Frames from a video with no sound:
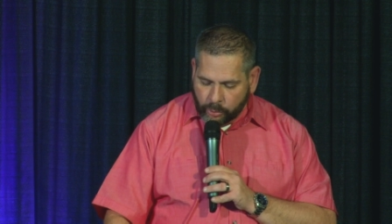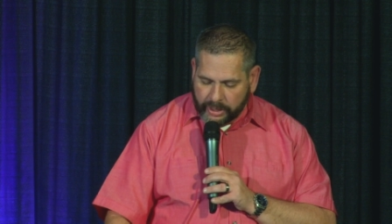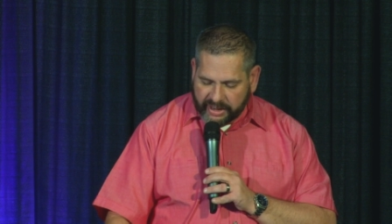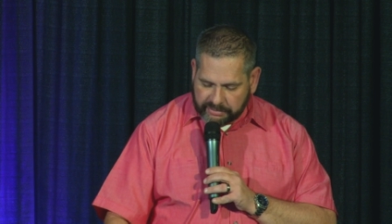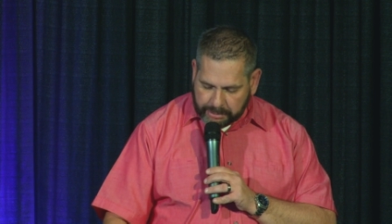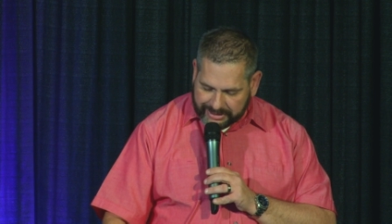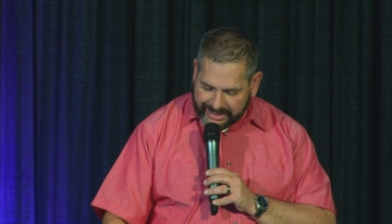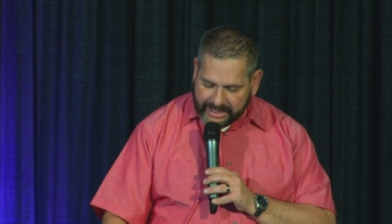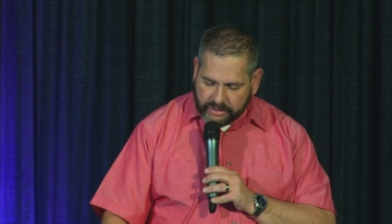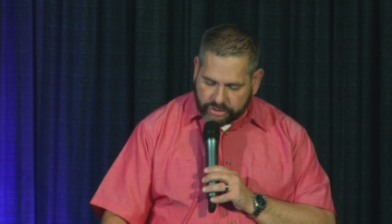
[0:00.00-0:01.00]
We have
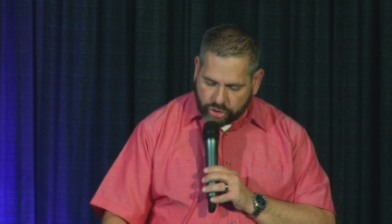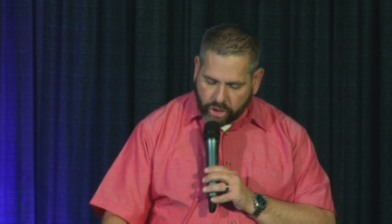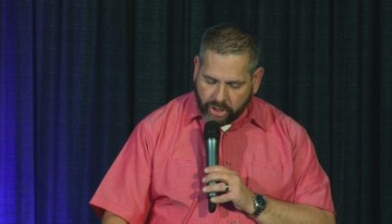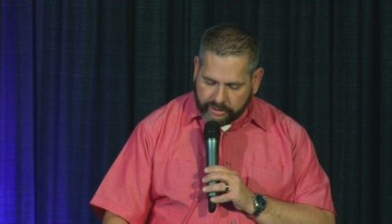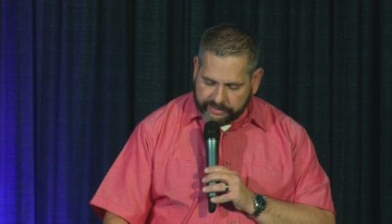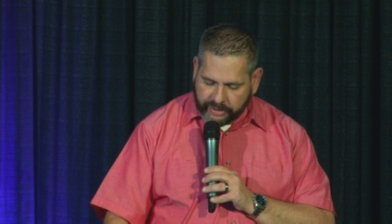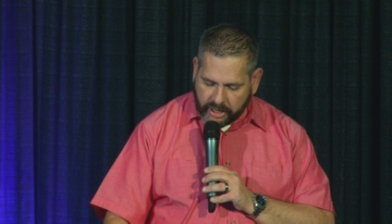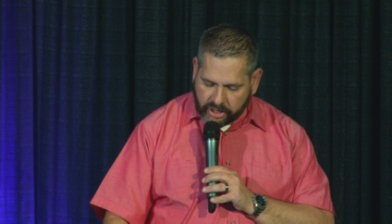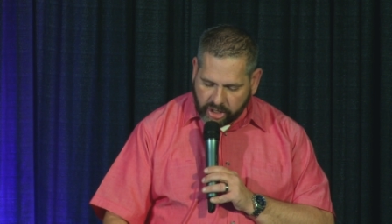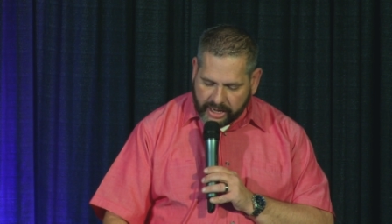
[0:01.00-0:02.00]
plenty of straw and
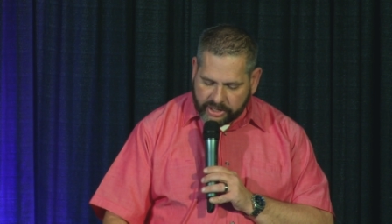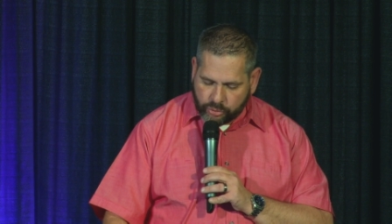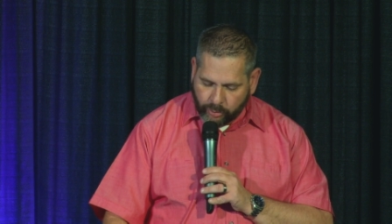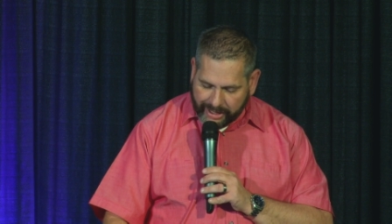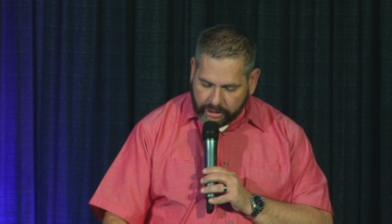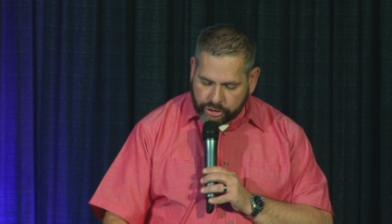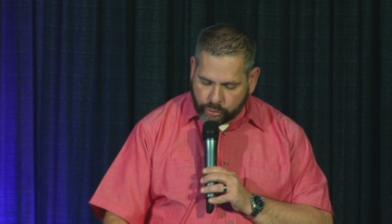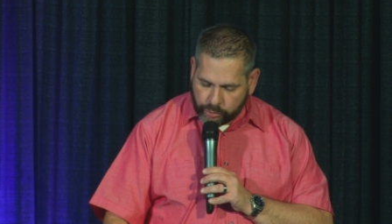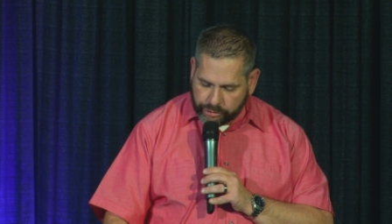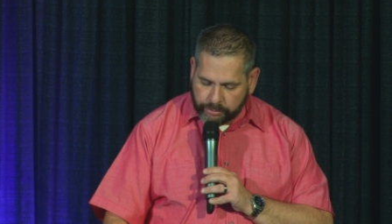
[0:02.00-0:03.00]
fodder, as well
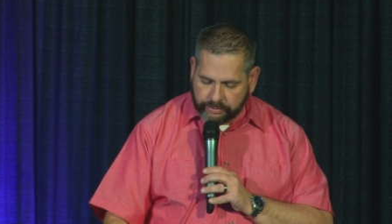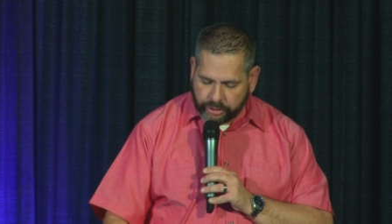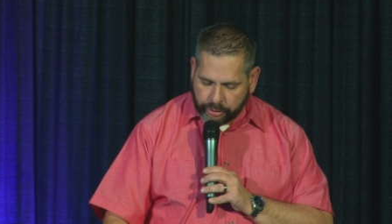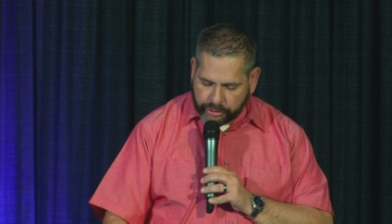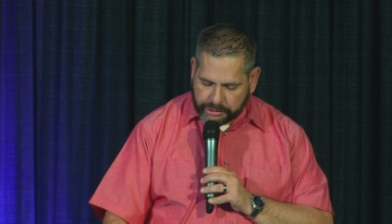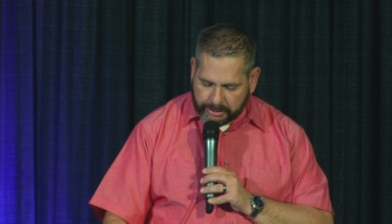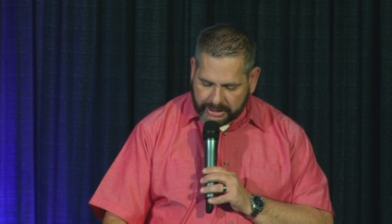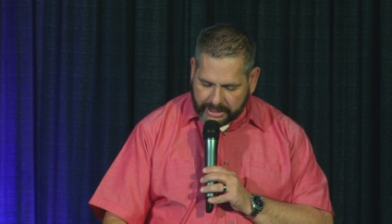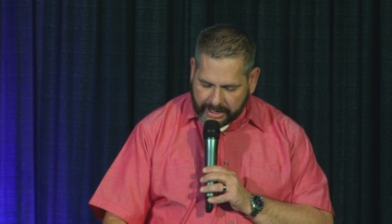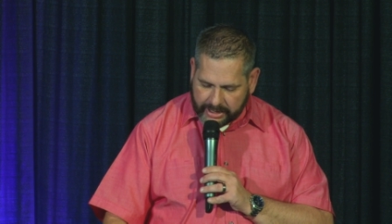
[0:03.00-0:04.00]
as room for you to
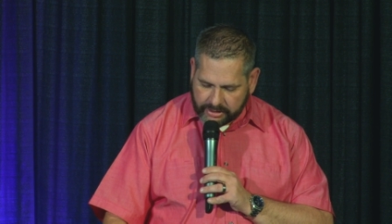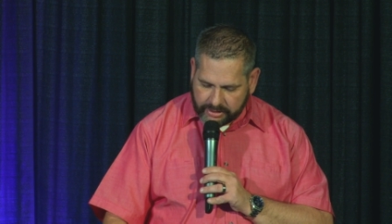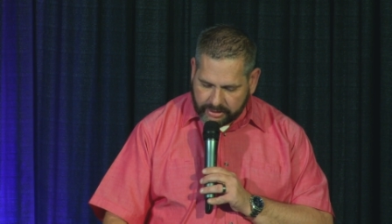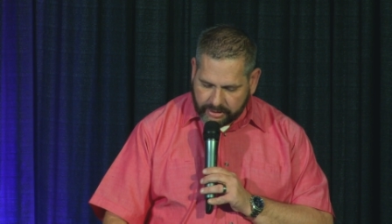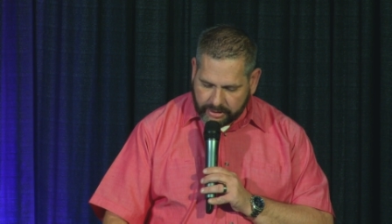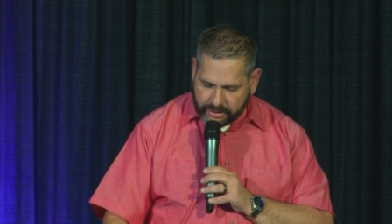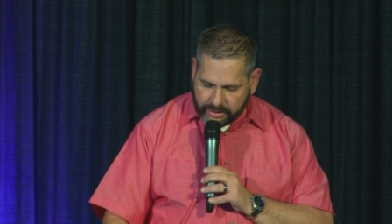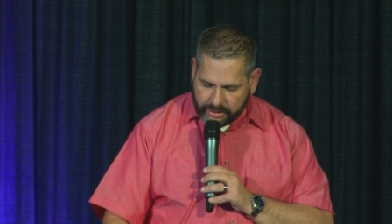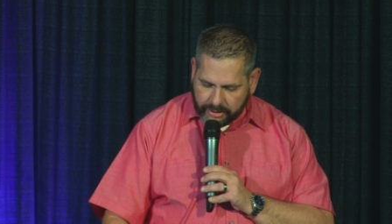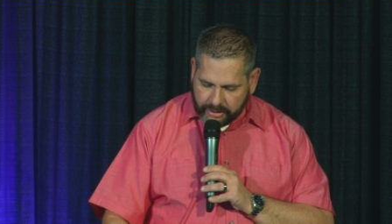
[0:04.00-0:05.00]
spend the night.
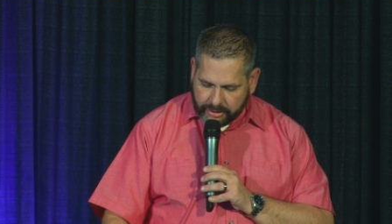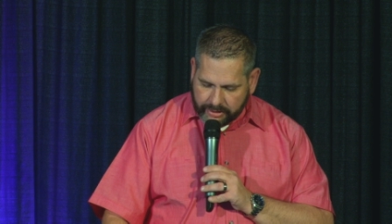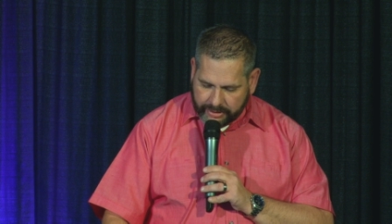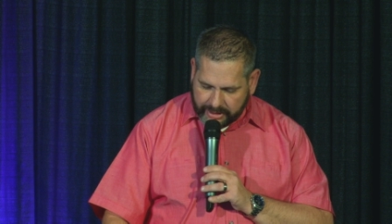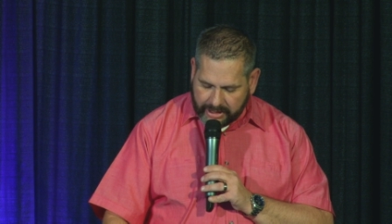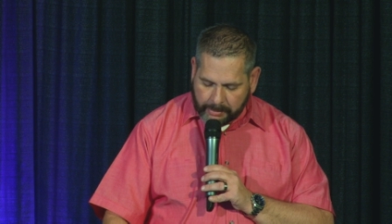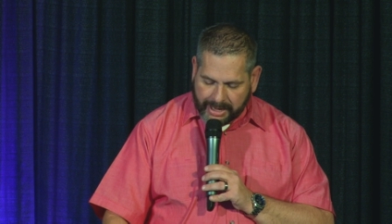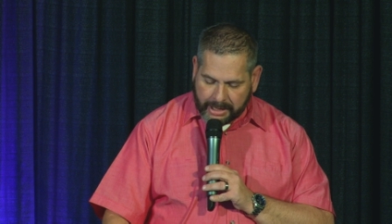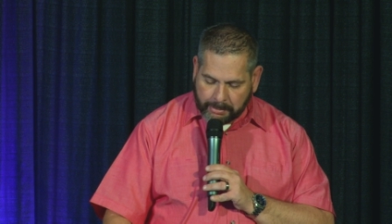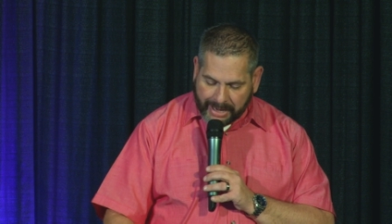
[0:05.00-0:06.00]
Then the
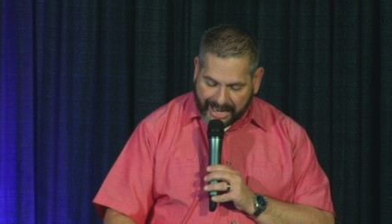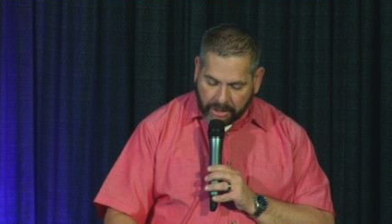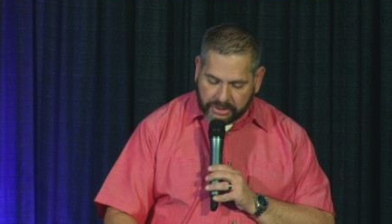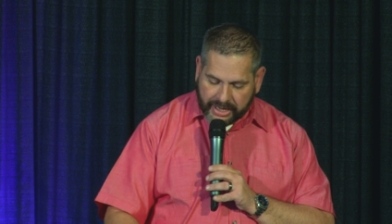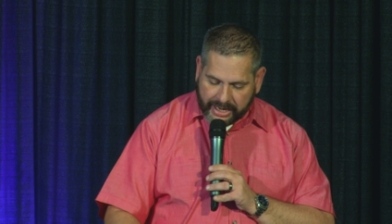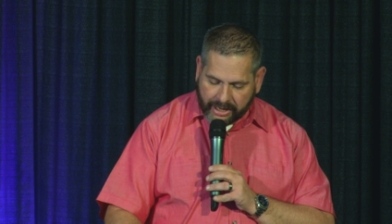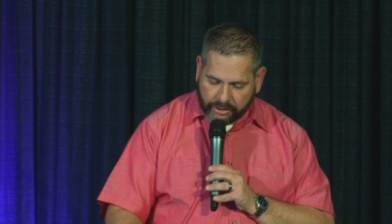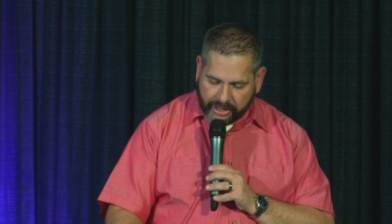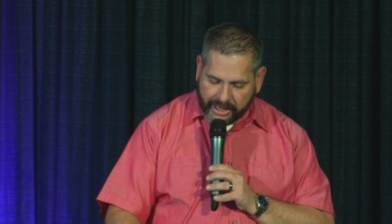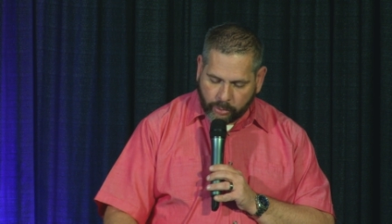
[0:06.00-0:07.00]
man bowed
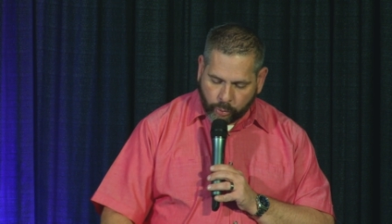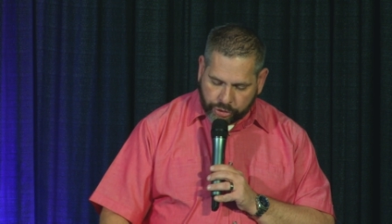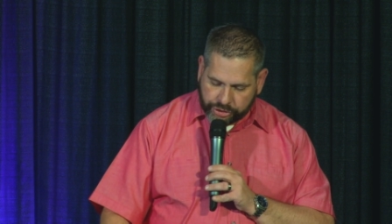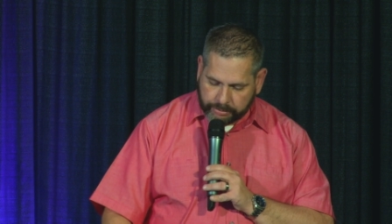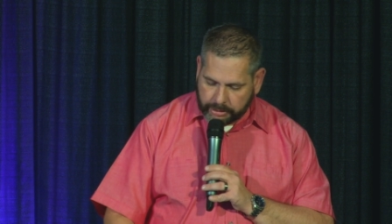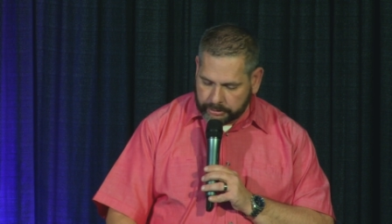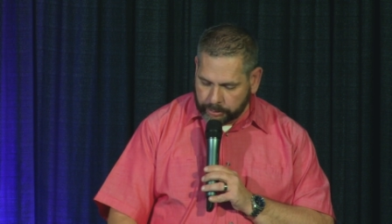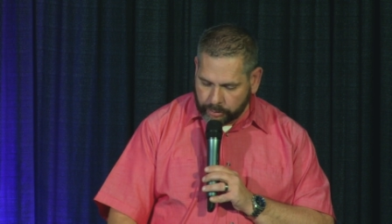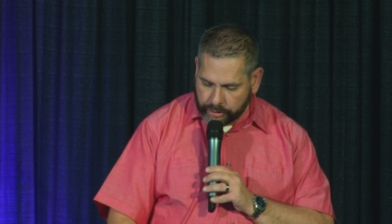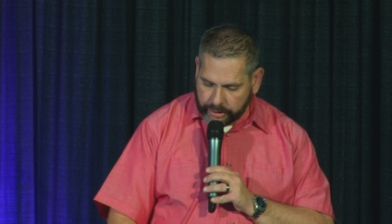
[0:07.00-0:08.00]
down and worshiped the
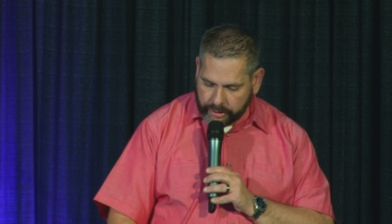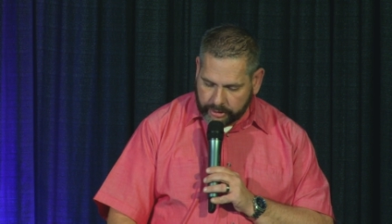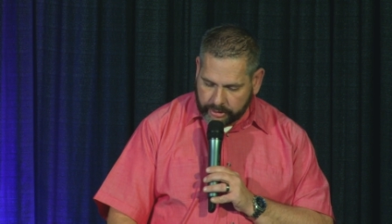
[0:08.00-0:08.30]
Lord.